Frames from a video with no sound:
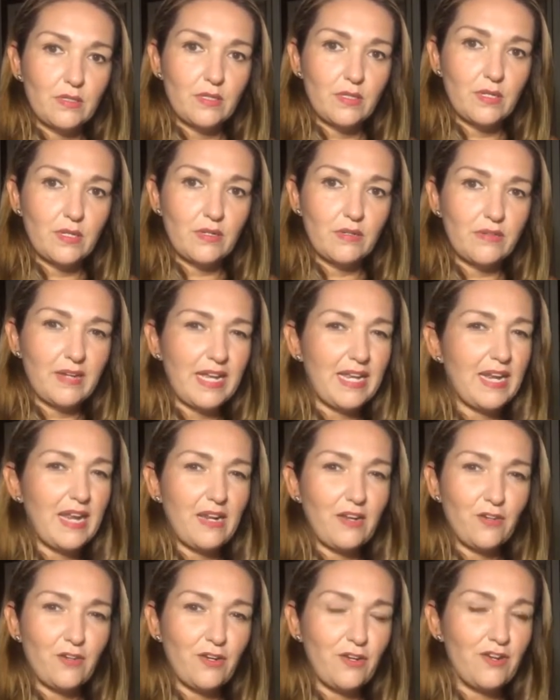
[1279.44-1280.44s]
All right, I
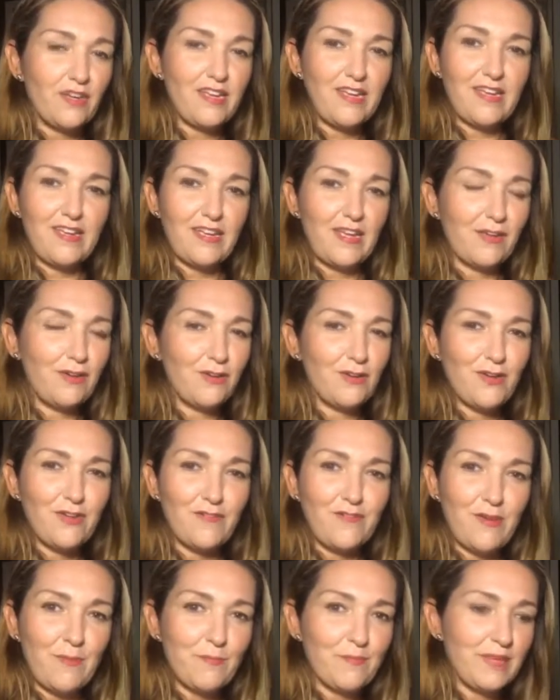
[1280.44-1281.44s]
don't know
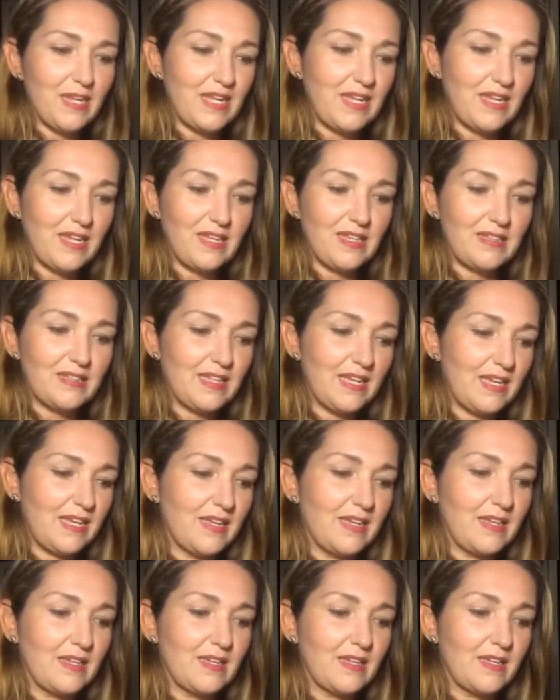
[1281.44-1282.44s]
if I'm being like,